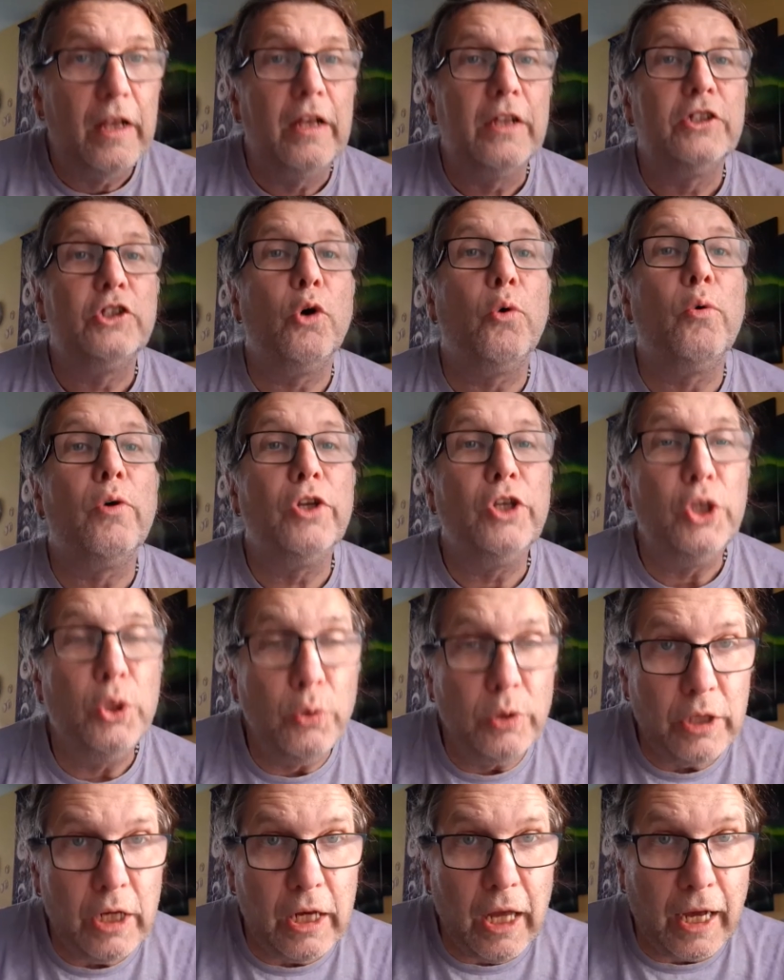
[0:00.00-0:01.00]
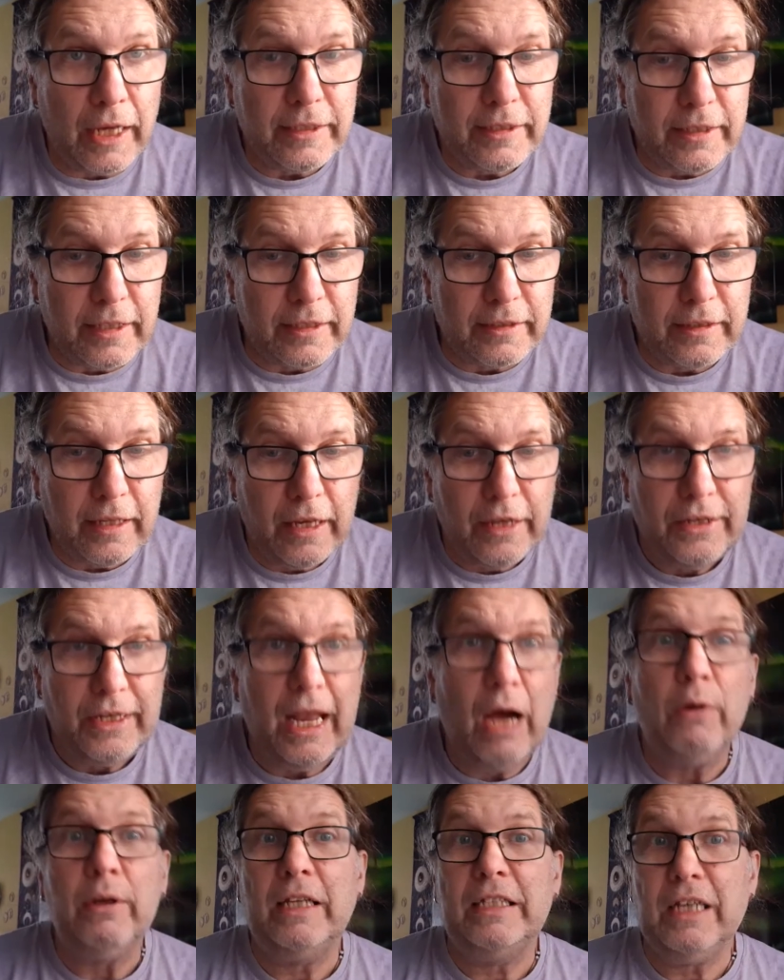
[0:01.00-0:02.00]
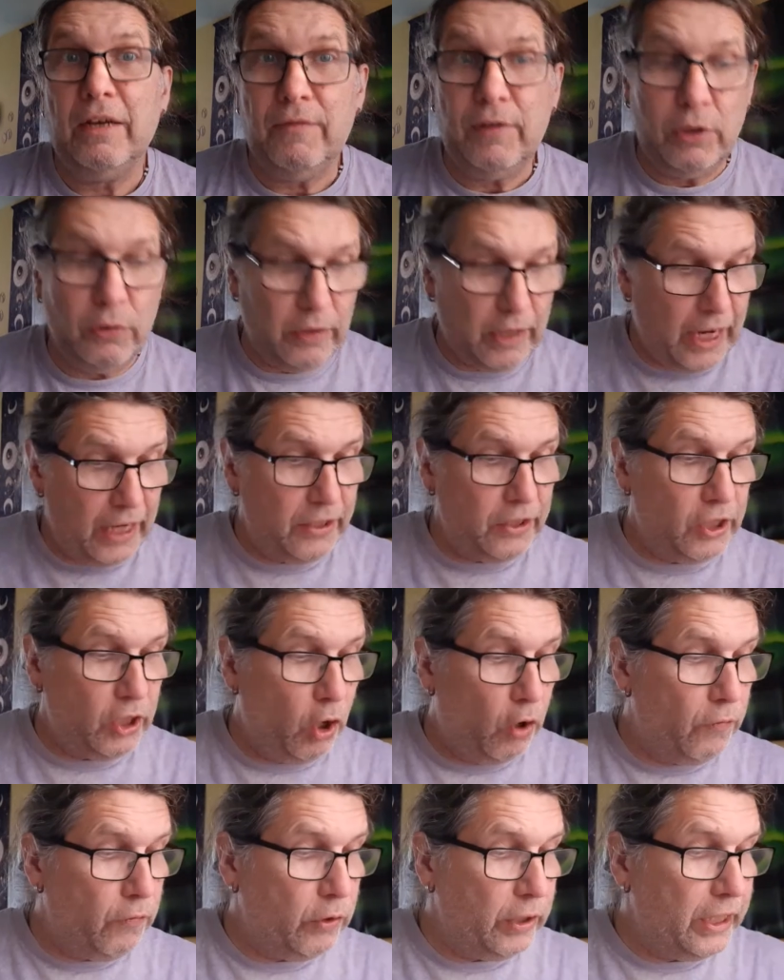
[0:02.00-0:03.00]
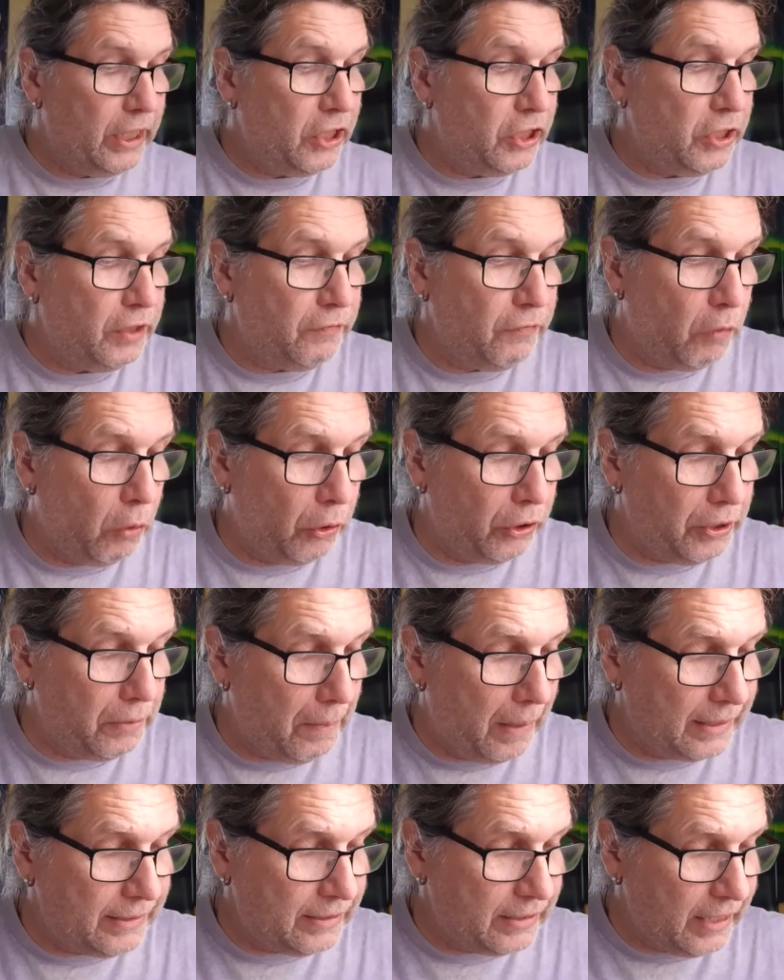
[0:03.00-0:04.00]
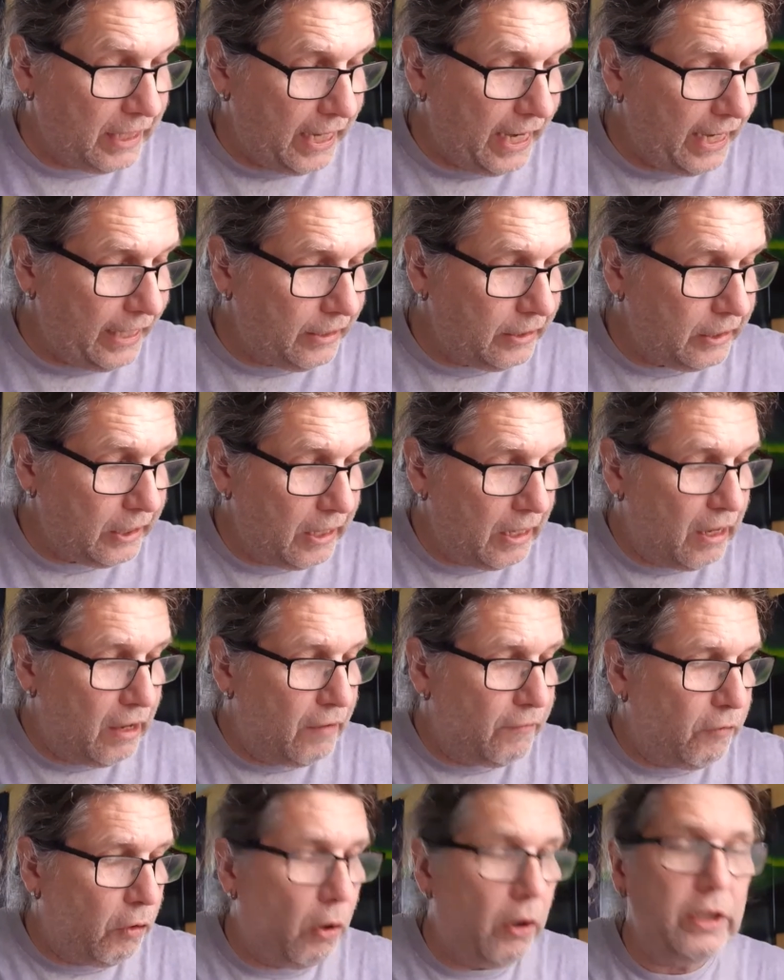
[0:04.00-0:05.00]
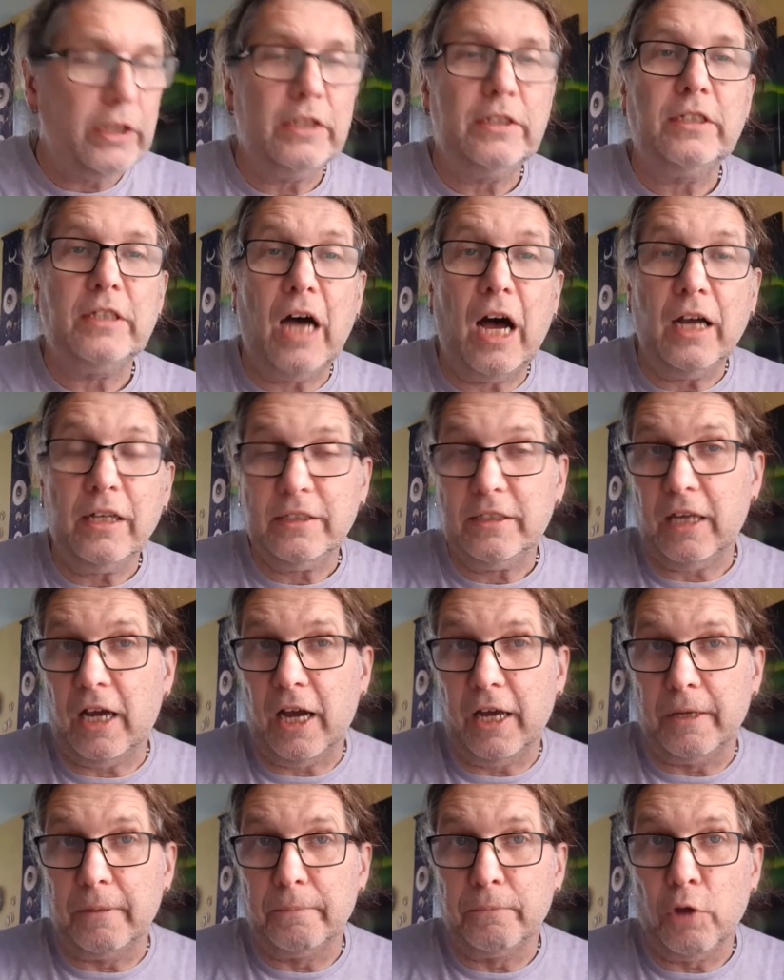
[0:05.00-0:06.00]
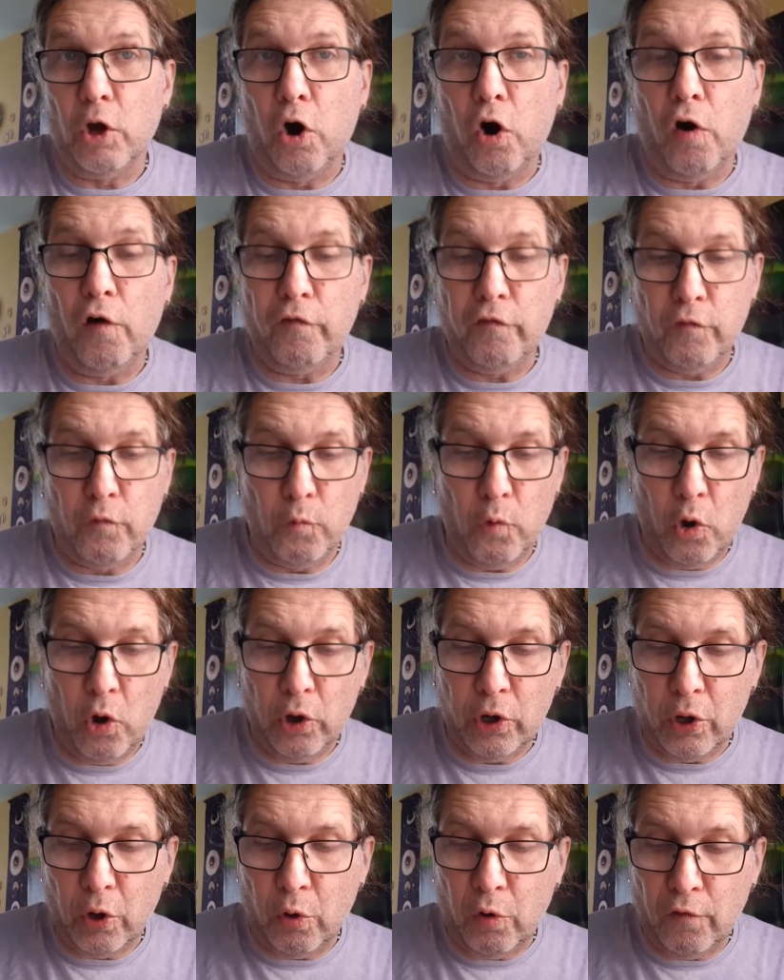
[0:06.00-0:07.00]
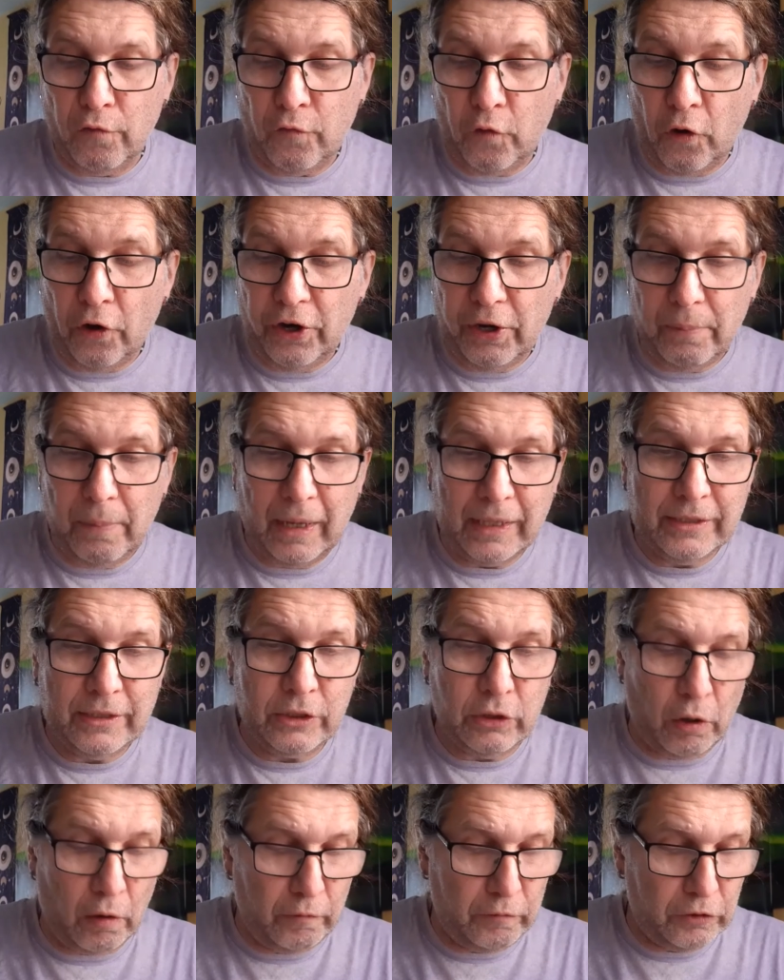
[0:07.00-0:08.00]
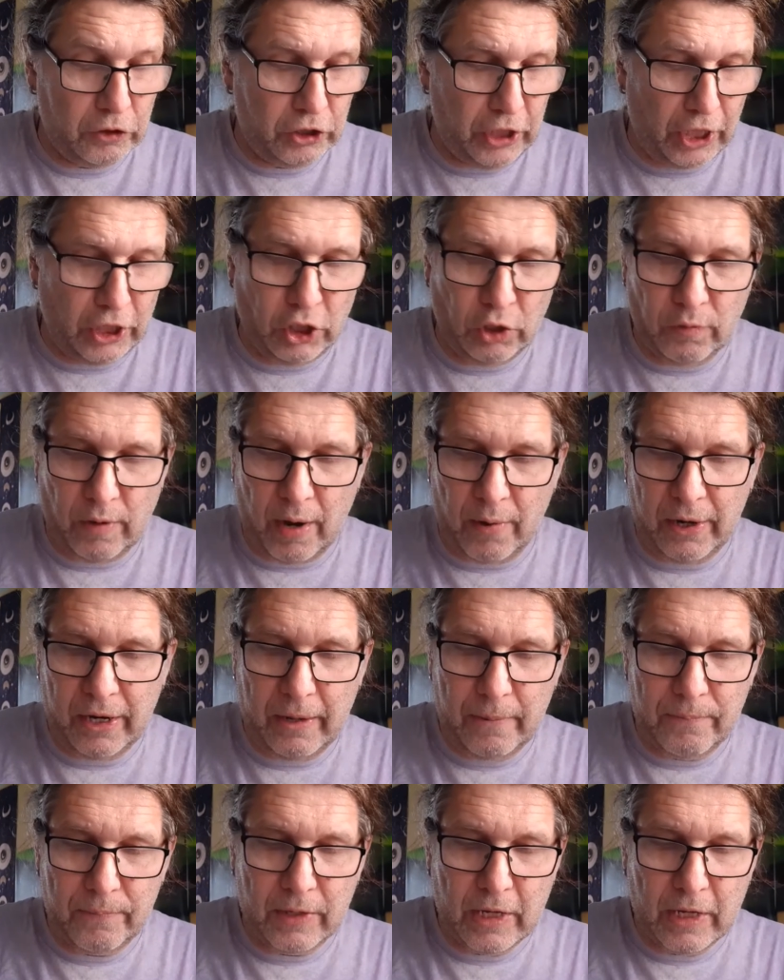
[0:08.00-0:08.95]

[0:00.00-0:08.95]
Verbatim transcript: so utilize this now let's have a look at the overall energy for the months ahead for the star sign of Virgo for the months of January